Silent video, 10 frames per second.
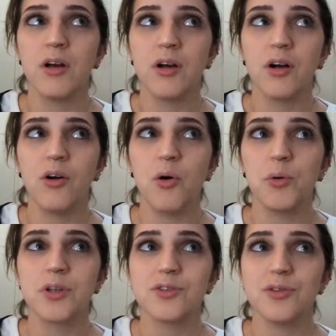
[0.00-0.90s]

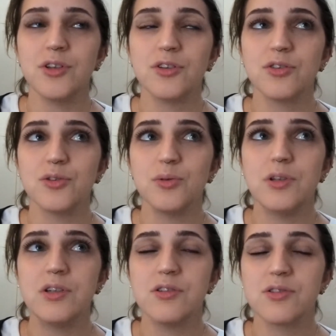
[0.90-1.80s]
going into
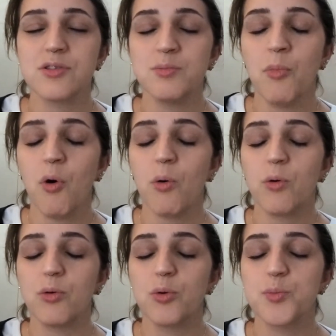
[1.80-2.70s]
these small
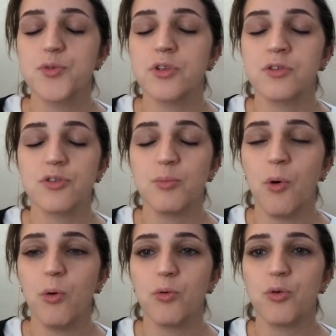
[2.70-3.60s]
groups and
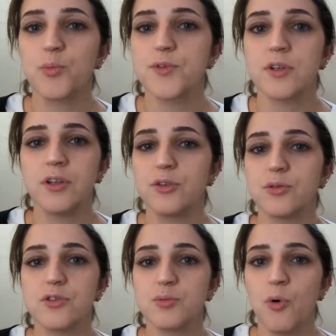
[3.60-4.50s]
small groups, and into
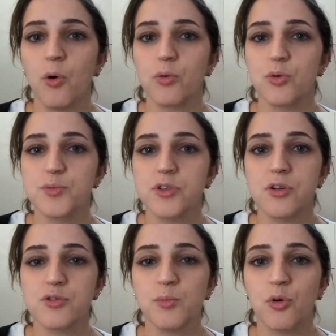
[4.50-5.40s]
the small groups
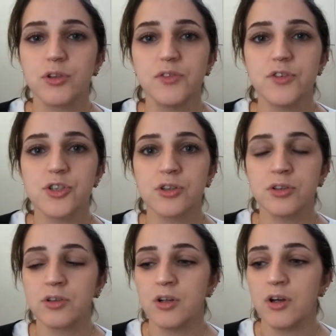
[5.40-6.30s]
there's more
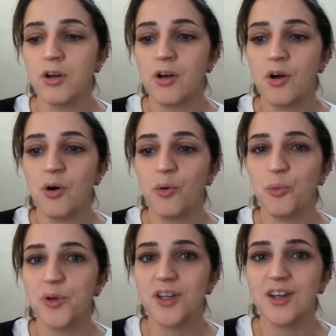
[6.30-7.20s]
division,
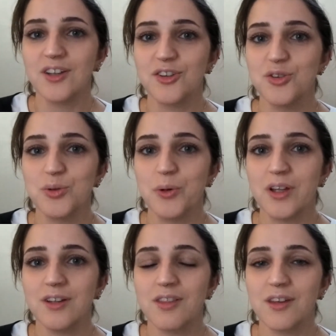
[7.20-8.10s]
we can't do
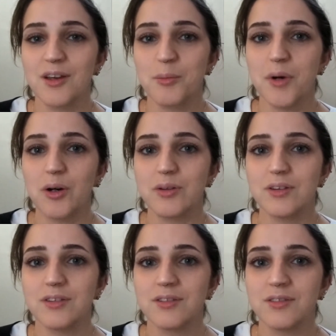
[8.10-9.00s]
anything about
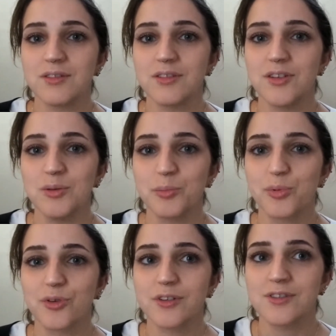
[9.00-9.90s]
the
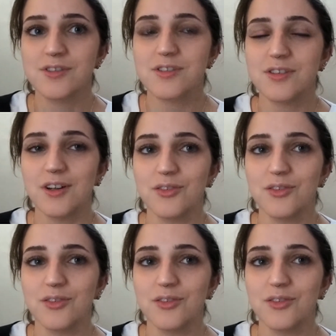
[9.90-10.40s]
important stuff